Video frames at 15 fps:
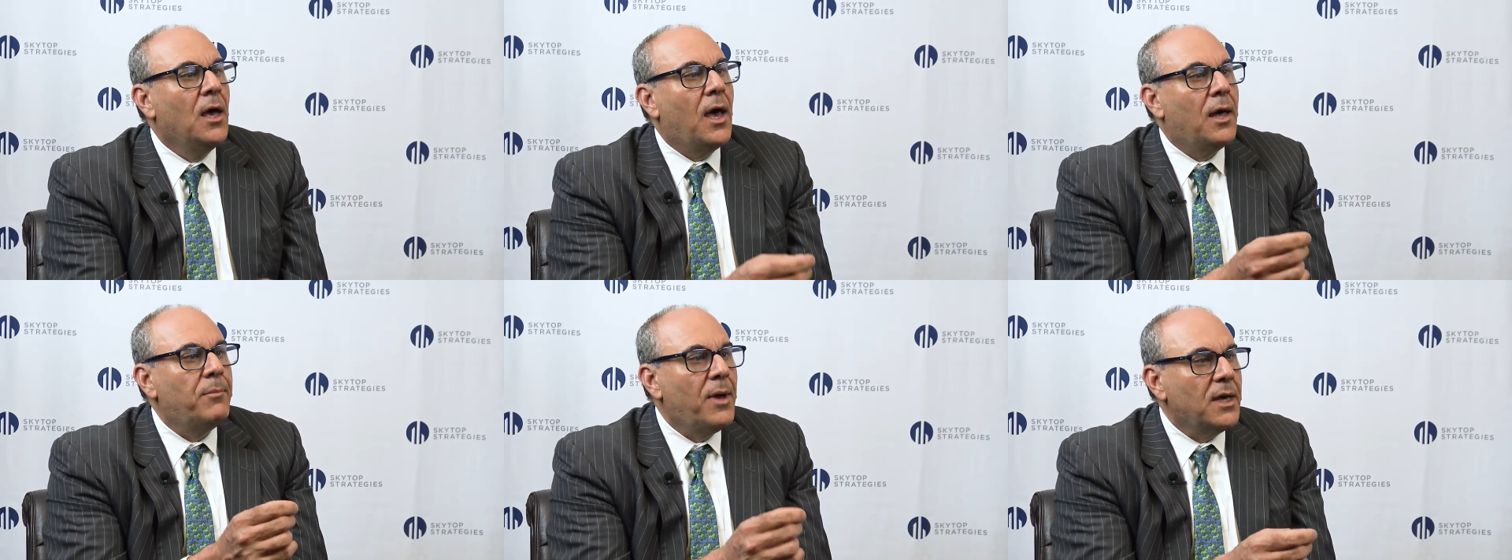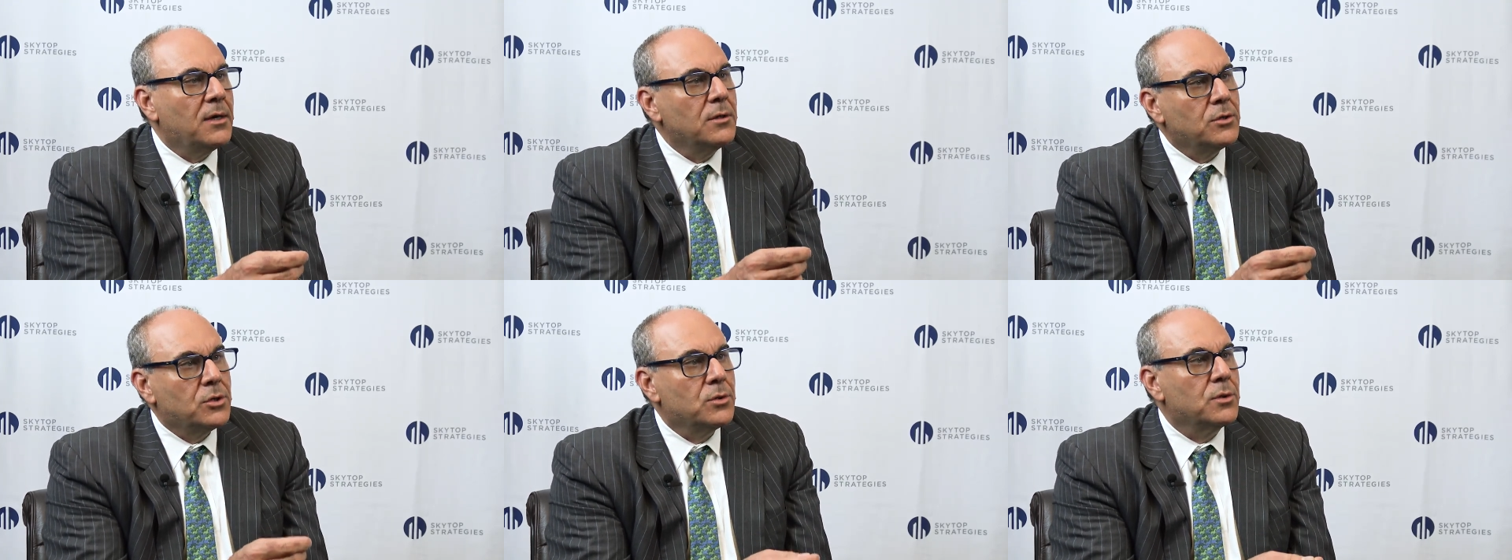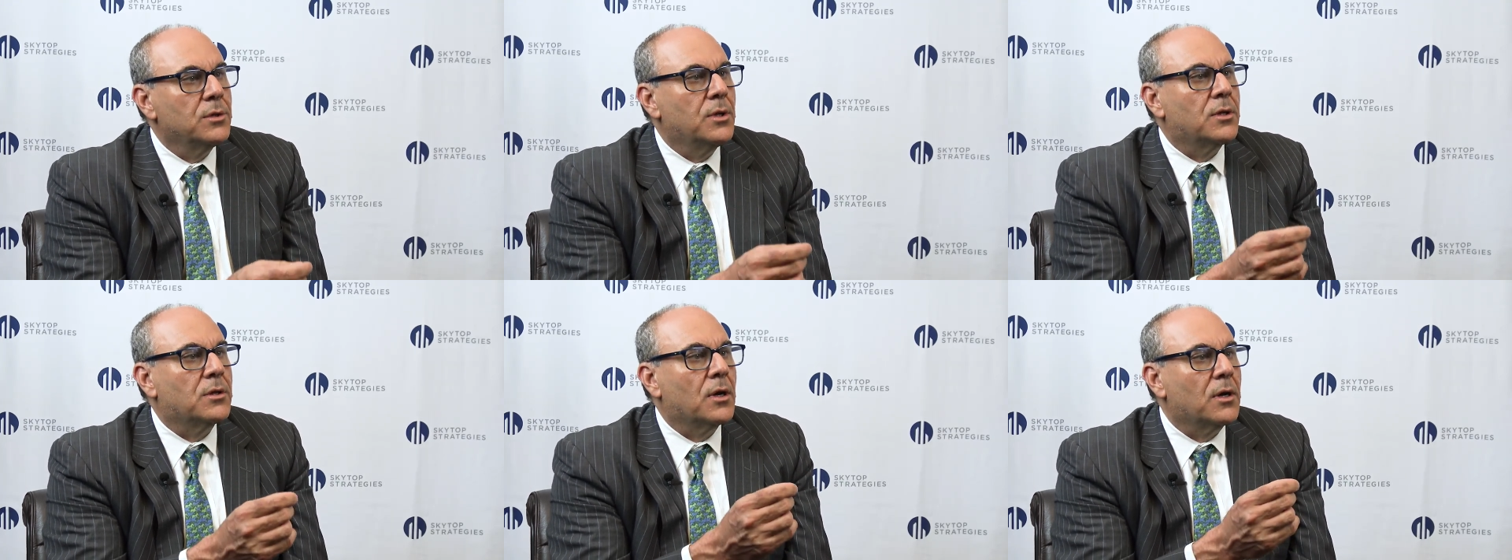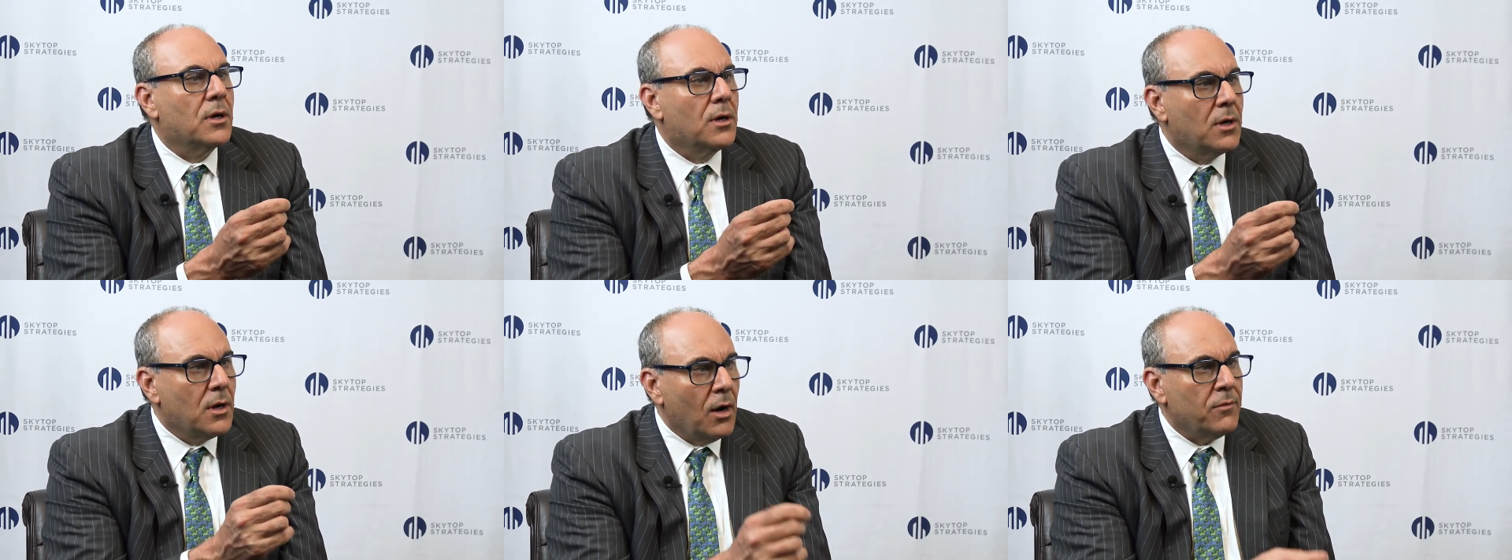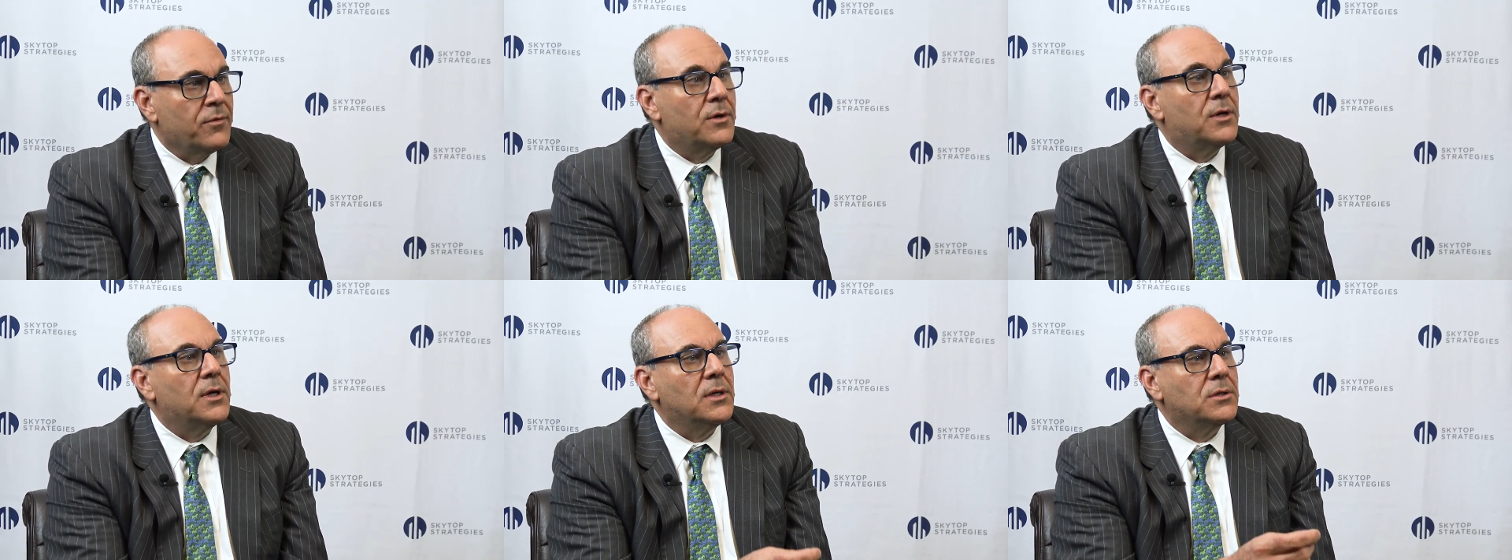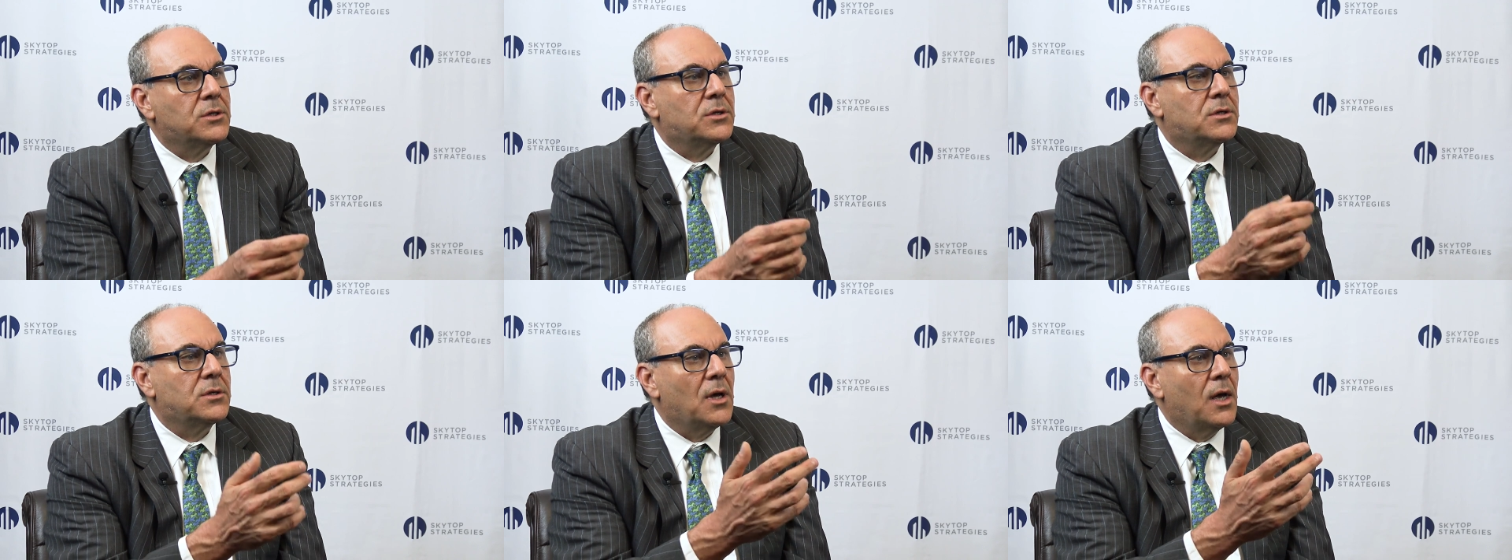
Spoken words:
and making sure that the governance,